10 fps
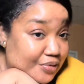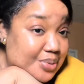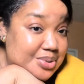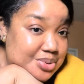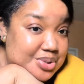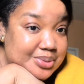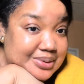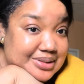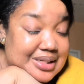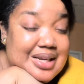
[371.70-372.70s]
photo shoot
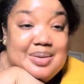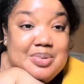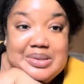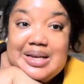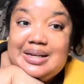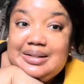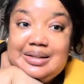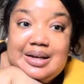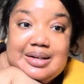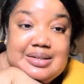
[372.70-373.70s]
in the botanical
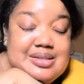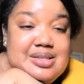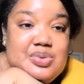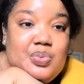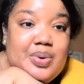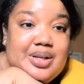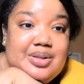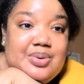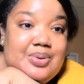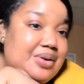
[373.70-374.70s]
gardens with
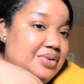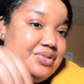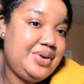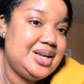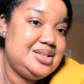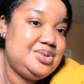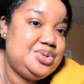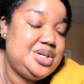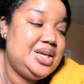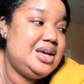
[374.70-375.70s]
all of her friends. So
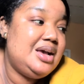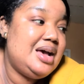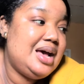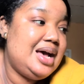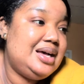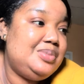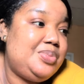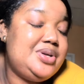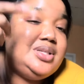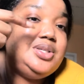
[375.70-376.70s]
she had
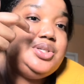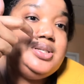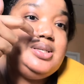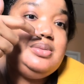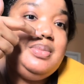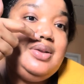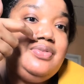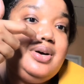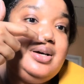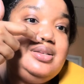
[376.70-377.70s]
printed jerseys made
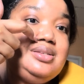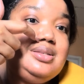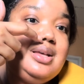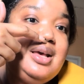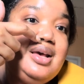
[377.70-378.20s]
for us.